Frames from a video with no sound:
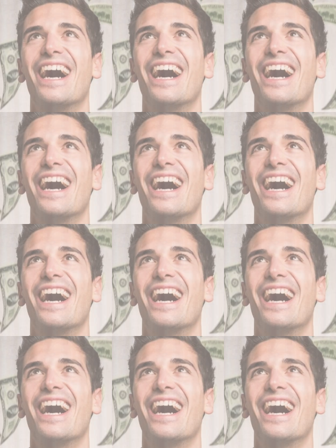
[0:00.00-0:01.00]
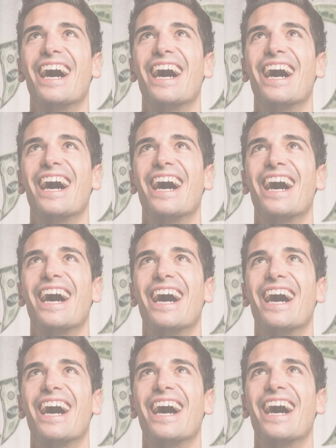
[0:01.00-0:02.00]

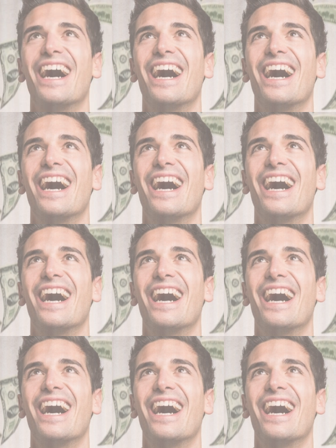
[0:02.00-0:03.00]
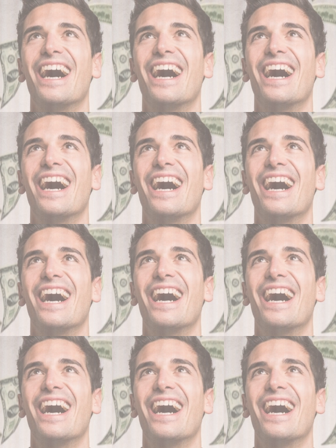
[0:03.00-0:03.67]
The person shown says nothing.